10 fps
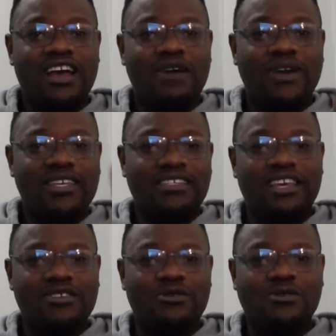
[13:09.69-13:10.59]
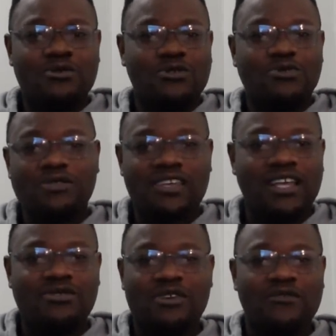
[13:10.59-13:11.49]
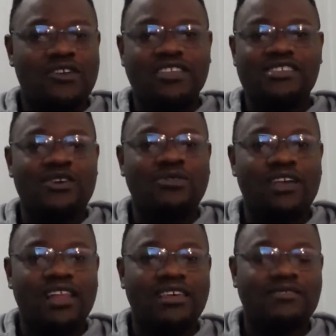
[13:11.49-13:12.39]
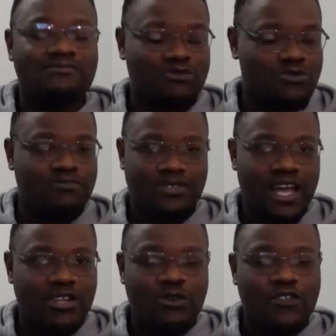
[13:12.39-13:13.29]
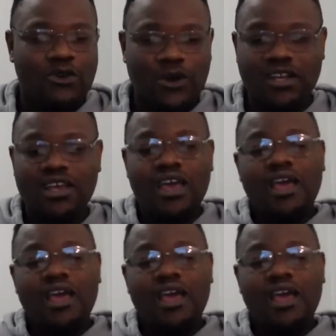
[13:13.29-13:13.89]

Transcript: Our essay is also 2 sides. So if you can say on the other side of the coin,